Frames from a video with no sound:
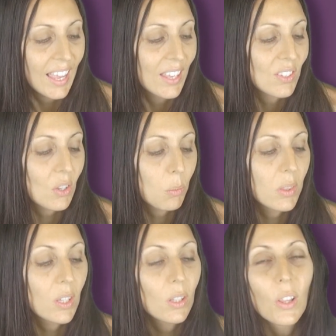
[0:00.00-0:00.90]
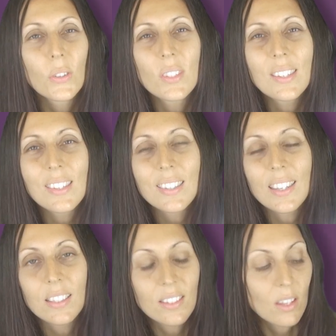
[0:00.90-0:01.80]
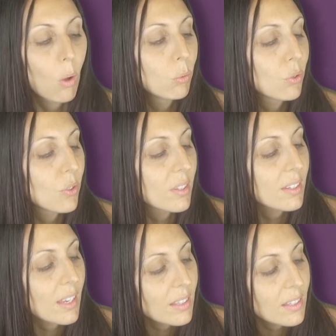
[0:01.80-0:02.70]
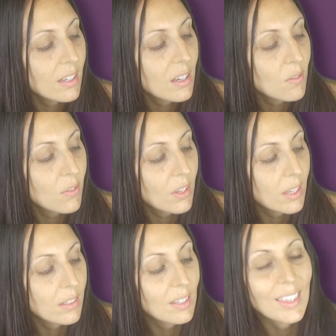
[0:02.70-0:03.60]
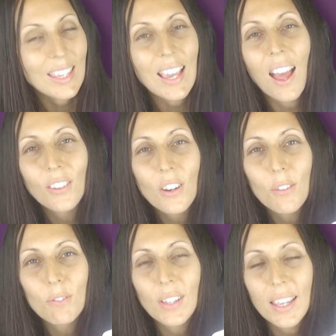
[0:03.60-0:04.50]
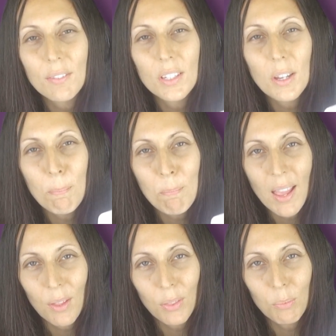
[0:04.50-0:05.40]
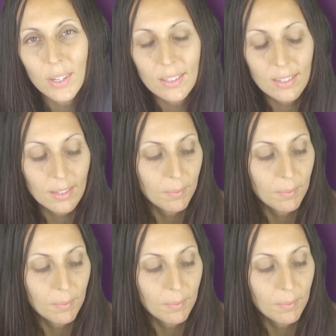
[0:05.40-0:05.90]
So with the Closys, it's ultra sensitive. It's the unflavored mouth rinse.